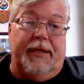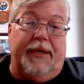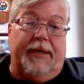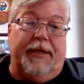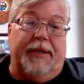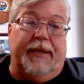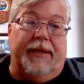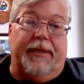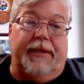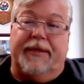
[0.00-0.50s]

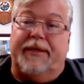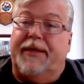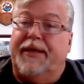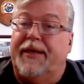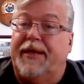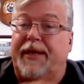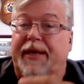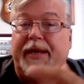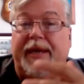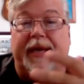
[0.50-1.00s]

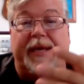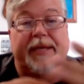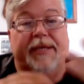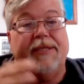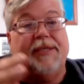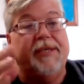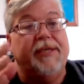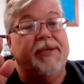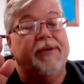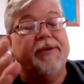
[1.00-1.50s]

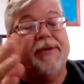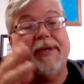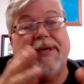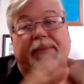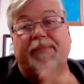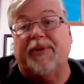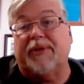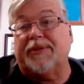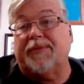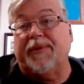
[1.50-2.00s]
AC unit, ain't
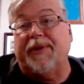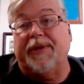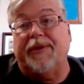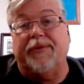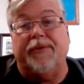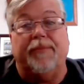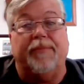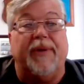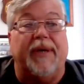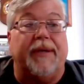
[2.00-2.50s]
much we could
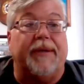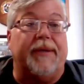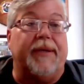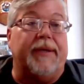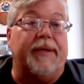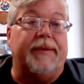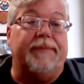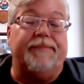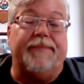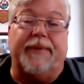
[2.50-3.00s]
do about
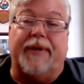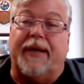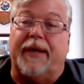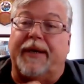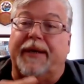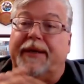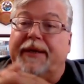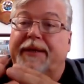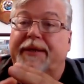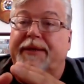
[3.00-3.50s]
that.
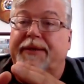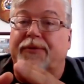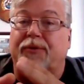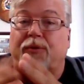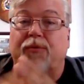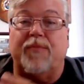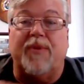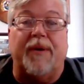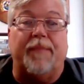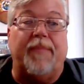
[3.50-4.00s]
I
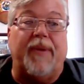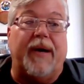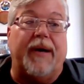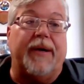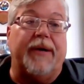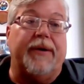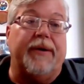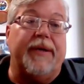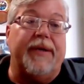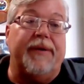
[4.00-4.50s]
told my
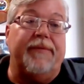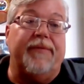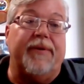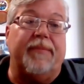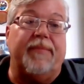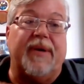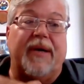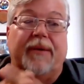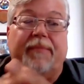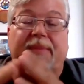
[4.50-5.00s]
buyer even
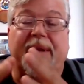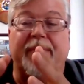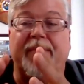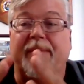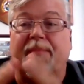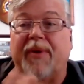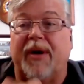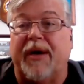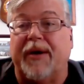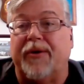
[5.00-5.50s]
about maybe
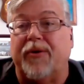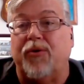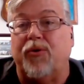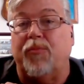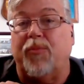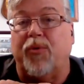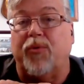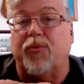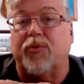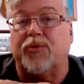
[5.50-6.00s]
buying a
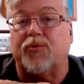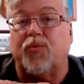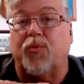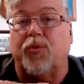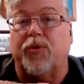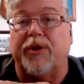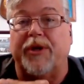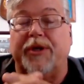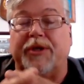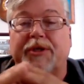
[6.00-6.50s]
homeowner's
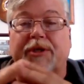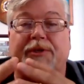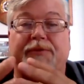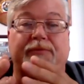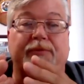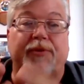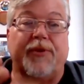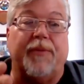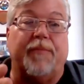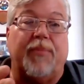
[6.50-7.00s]
warranty just
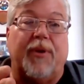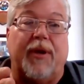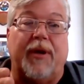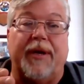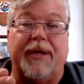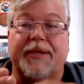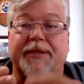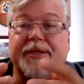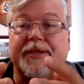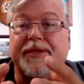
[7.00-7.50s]
for the
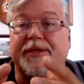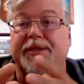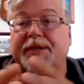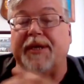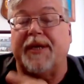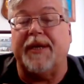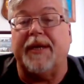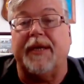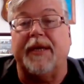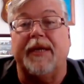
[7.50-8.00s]
appliances and
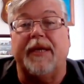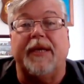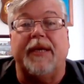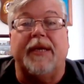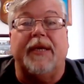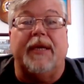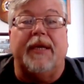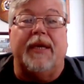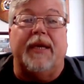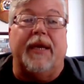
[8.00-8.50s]
that,
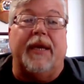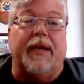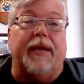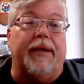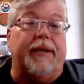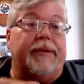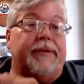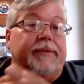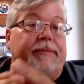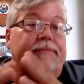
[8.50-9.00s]

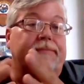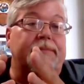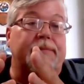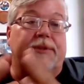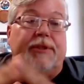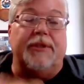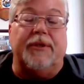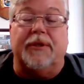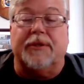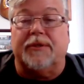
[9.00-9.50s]
and
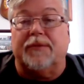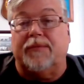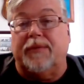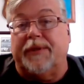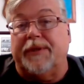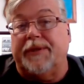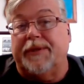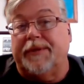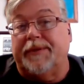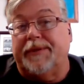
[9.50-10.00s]
she doesn't
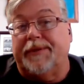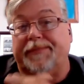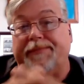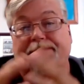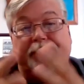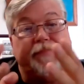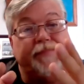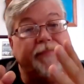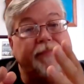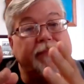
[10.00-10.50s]
want to do it.
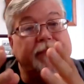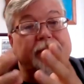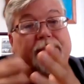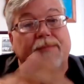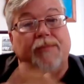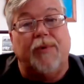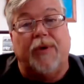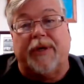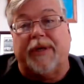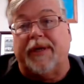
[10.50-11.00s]

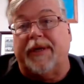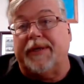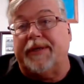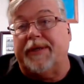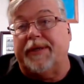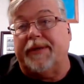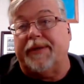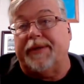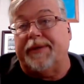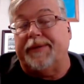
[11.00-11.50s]
What can I
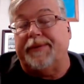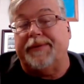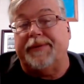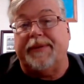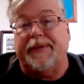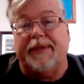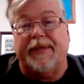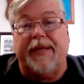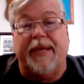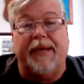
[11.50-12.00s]
tell you?
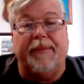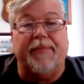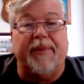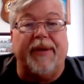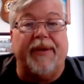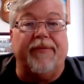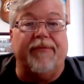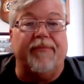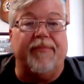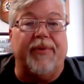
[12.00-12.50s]
You can't make
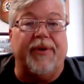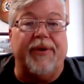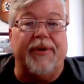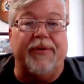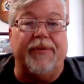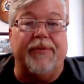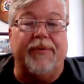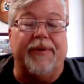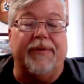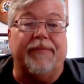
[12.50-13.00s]
everybody
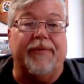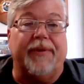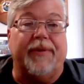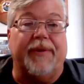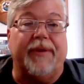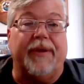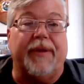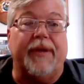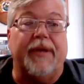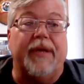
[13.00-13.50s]
do
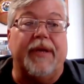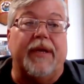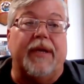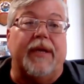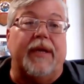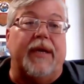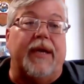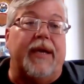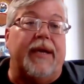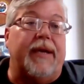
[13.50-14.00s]
everything.
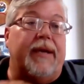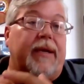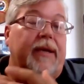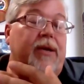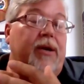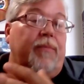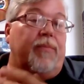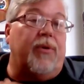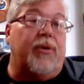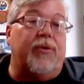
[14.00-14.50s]
And then a
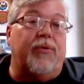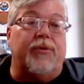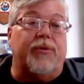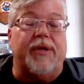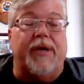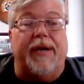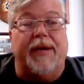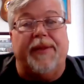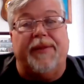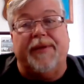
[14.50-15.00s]
couple little
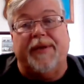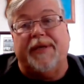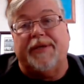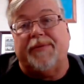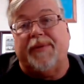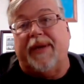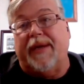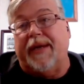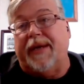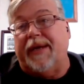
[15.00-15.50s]
tiny things
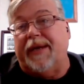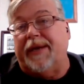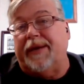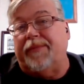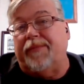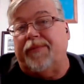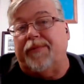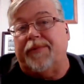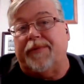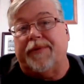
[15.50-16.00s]
we had
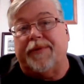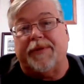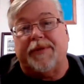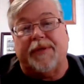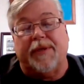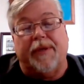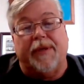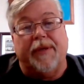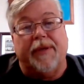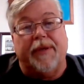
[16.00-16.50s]
was
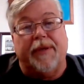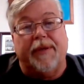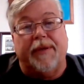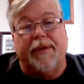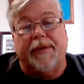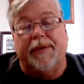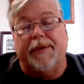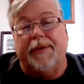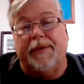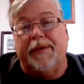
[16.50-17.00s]
like
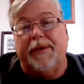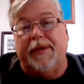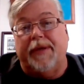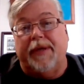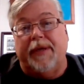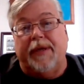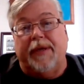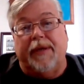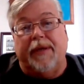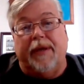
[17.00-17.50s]

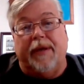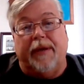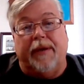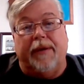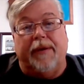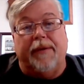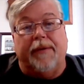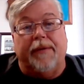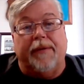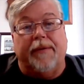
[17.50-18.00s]

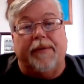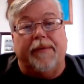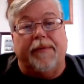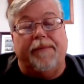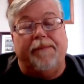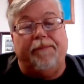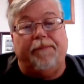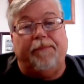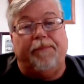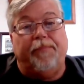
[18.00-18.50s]

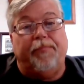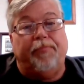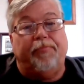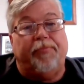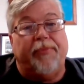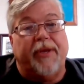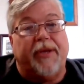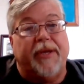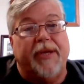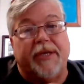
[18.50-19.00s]

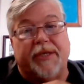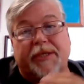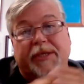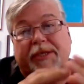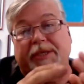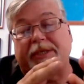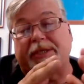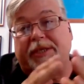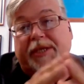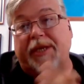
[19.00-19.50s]
the kitchen
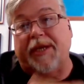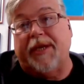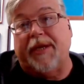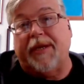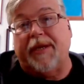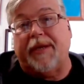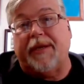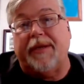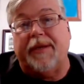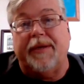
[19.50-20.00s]

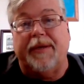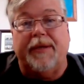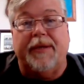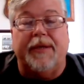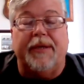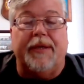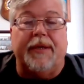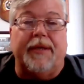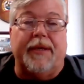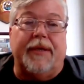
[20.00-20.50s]
sink.
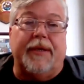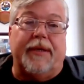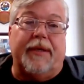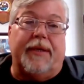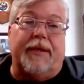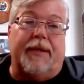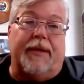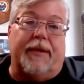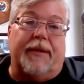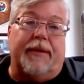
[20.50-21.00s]

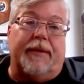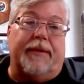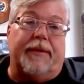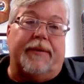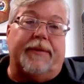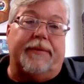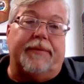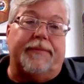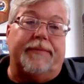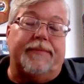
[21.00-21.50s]

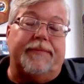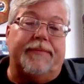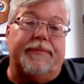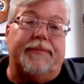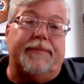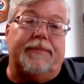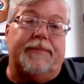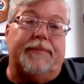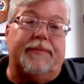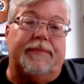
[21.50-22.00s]

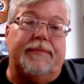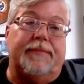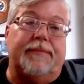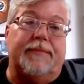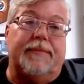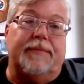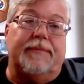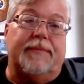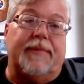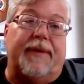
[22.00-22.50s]

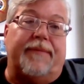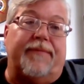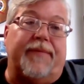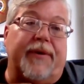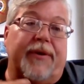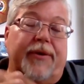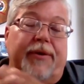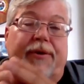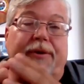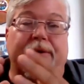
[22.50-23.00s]
I
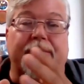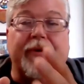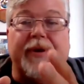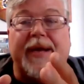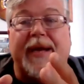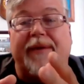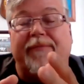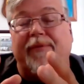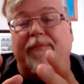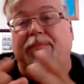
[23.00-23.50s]
figure you're going to
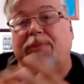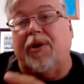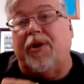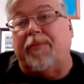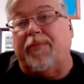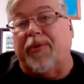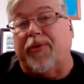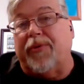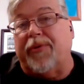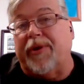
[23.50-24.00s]
have a
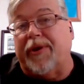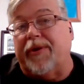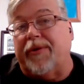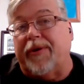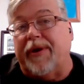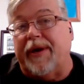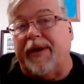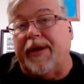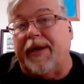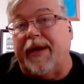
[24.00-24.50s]
plumber there
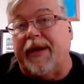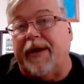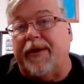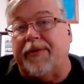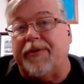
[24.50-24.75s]
anyhow.